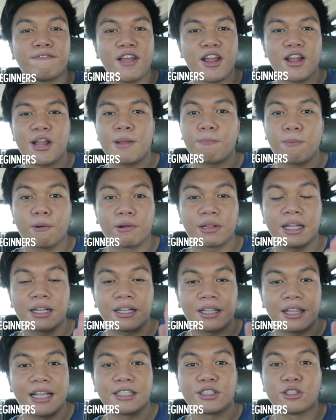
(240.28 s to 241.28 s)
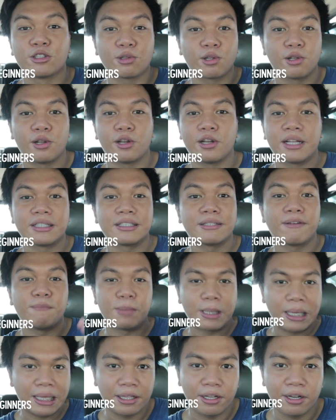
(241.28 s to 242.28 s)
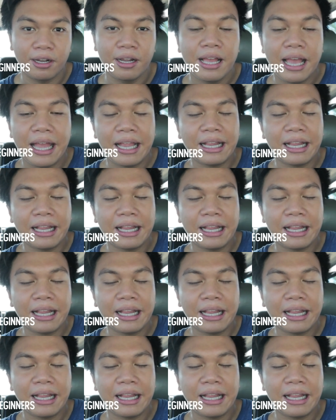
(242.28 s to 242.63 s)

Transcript: a very important lesson to learn as a beginner.